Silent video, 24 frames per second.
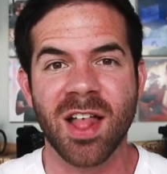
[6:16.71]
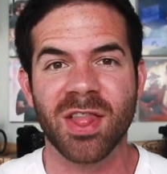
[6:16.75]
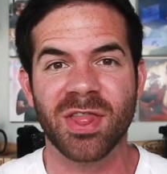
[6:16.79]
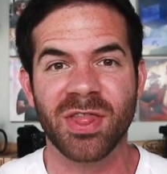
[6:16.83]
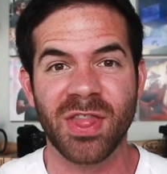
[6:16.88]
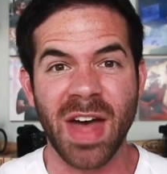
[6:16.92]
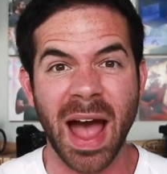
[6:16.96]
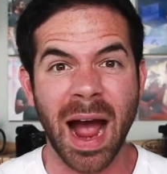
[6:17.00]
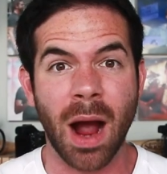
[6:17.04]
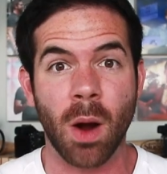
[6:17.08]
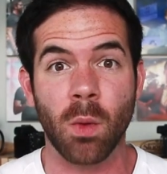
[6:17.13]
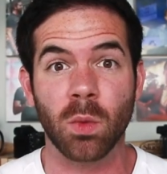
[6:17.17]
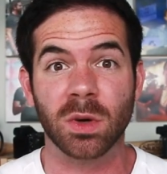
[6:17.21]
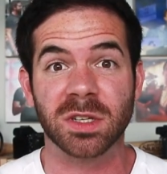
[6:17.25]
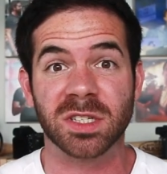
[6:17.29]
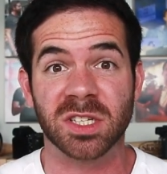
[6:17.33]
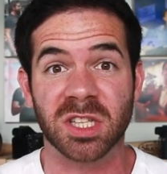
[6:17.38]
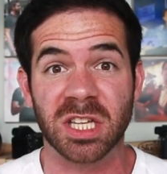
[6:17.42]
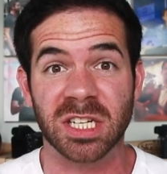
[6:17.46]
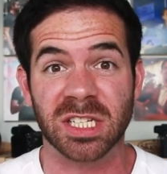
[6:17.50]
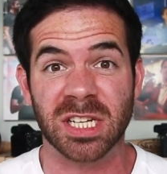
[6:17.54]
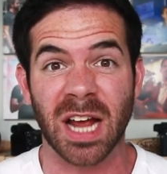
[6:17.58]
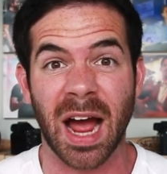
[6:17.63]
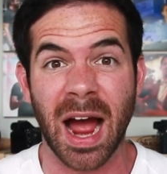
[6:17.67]
That was
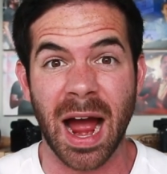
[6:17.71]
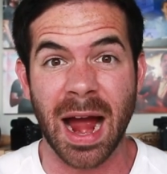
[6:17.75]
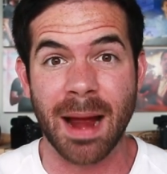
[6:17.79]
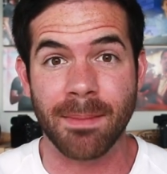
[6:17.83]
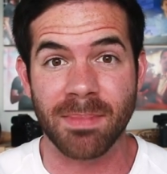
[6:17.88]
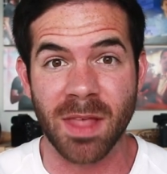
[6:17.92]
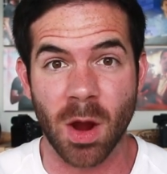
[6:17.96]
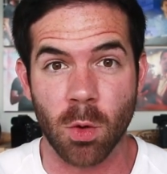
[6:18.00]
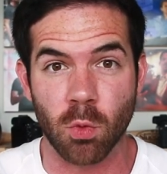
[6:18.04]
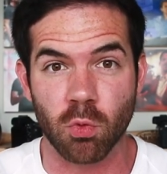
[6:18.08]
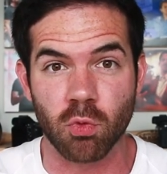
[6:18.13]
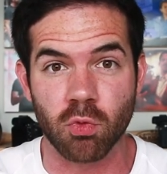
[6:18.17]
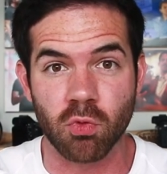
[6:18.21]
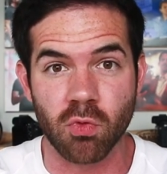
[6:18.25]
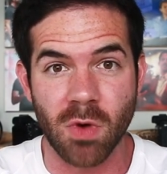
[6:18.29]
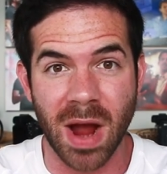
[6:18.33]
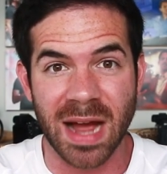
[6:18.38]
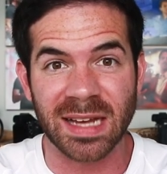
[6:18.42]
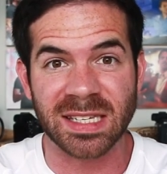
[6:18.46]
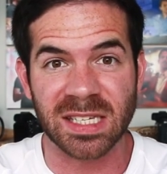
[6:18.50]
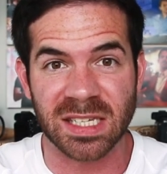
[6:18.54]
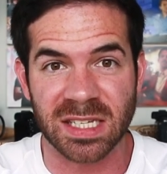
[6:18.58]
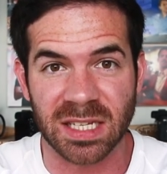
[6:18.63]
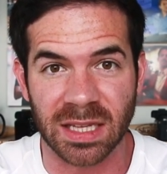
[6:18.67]
the time that
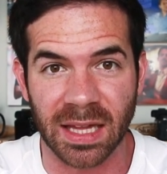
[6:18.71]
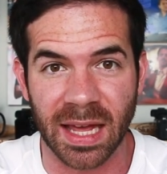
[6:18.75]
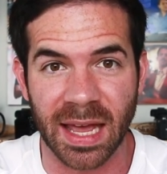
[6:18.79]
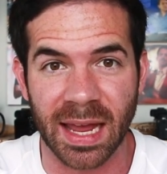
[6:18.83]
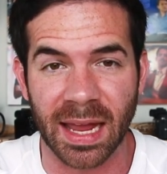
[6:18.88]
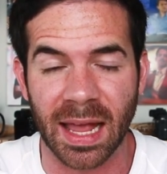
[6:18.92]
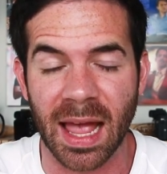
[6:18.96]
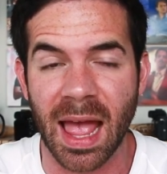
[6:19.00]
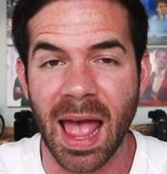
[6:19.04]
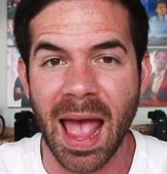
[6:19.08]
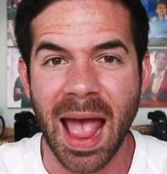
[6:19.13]
wrestling